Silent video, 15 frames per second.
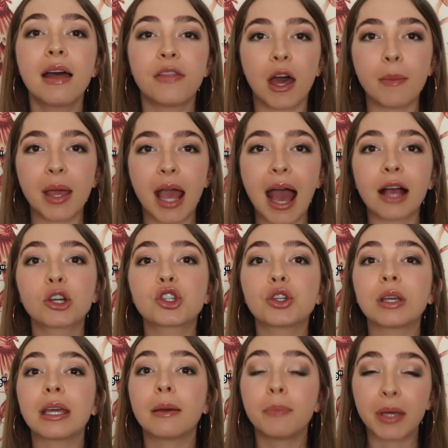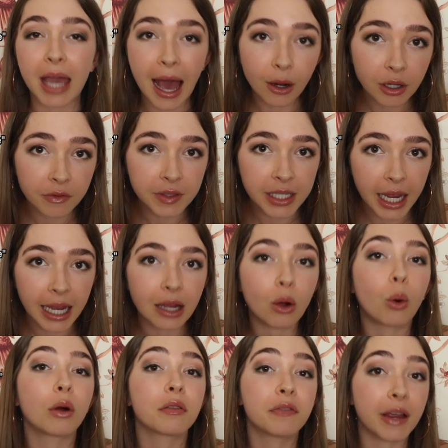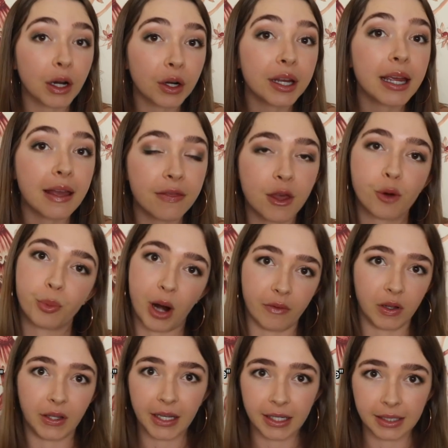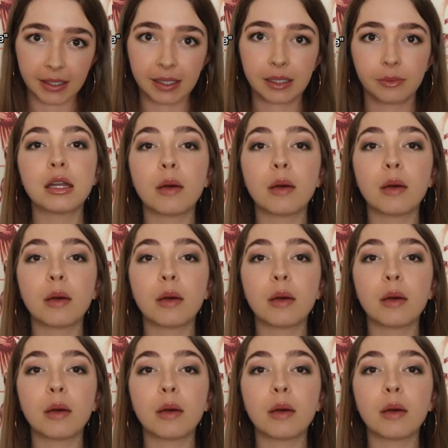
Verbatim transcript: that may actually be out of date or vary in their prevalence.